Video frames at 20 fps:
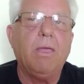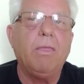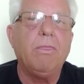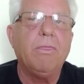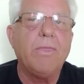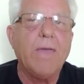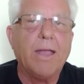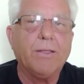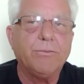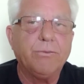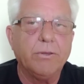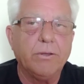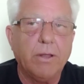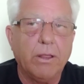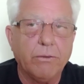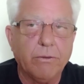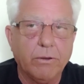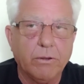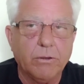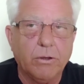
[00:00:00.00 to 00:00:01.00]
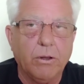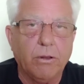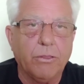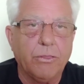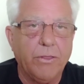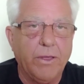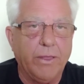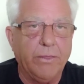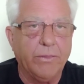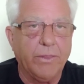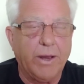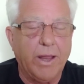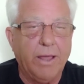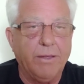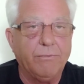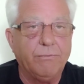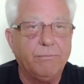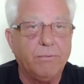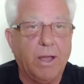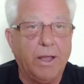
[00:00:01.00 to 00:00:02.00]
that's another little thing
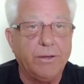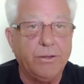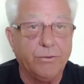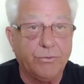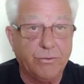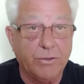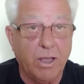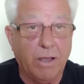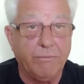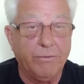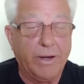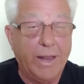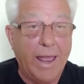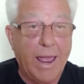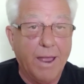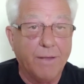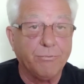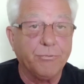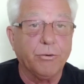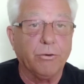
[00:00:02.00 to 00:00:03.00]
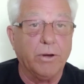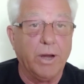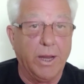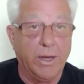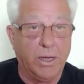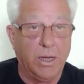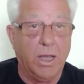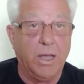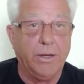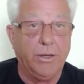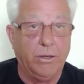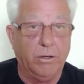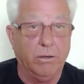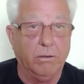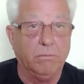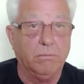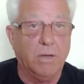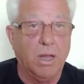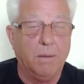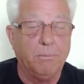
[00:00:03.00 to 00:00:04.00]
that I discovered after I got
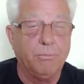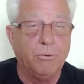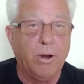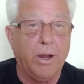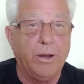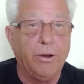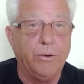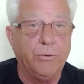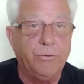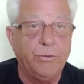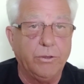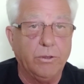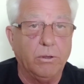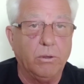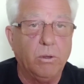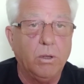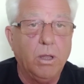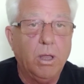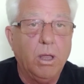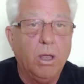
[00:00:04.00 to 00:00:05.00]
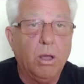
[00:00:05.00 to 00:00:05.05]
here, not prior to,